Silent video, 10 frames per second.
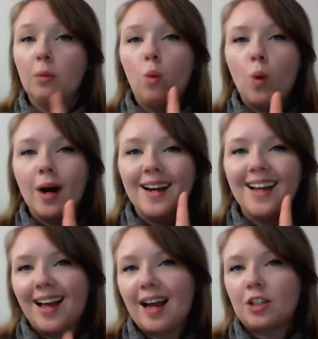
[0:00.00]
one
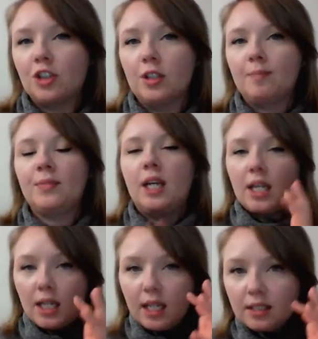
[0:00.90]
action.
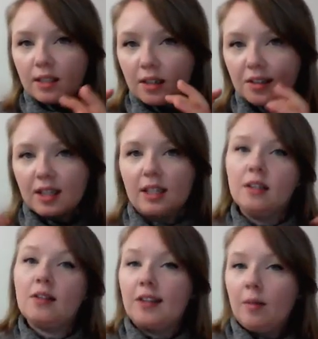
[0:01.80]
He does
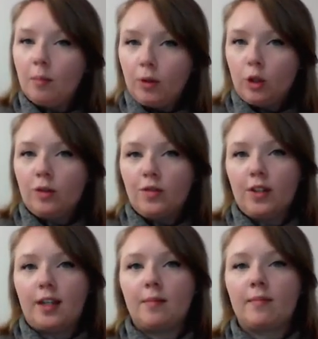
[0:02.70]
this
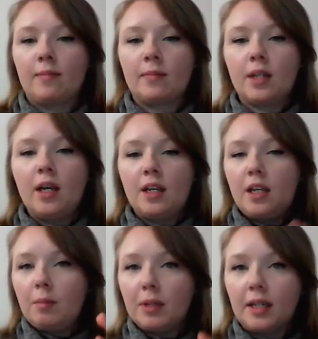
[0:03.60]
beautifully. He
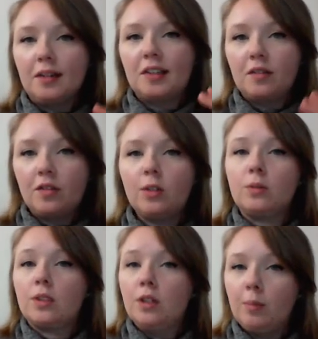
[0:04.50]
plays the
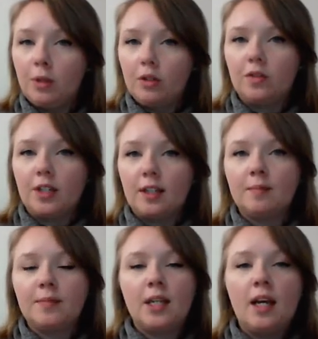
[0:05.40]
flute beautifully.
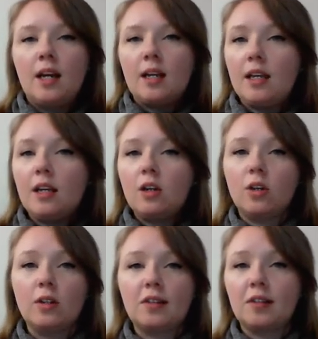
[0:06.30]
He
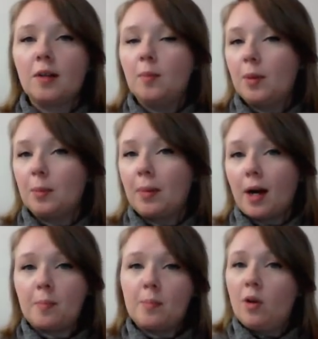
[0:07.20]
cooks
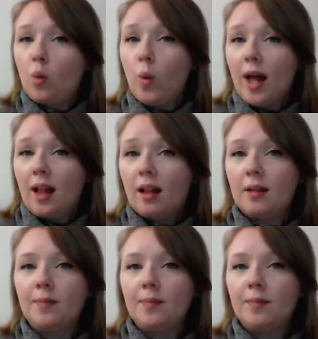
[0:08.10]
bibimbap well,